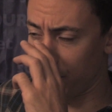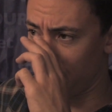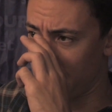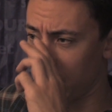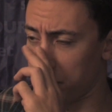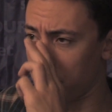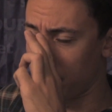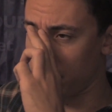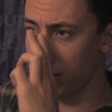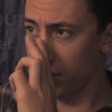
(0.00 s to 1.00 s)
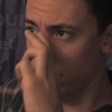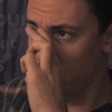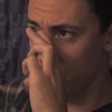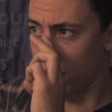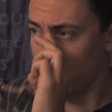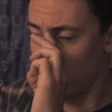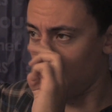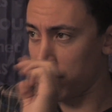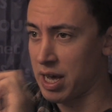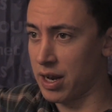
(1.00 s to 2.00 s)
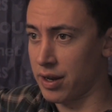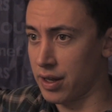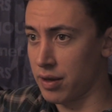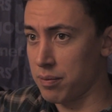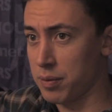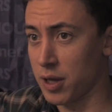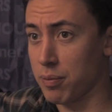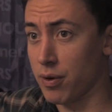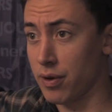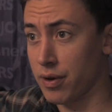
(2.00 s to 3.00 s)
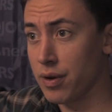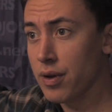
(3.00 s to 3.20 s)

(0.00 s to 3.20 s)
fed up with humanity and people.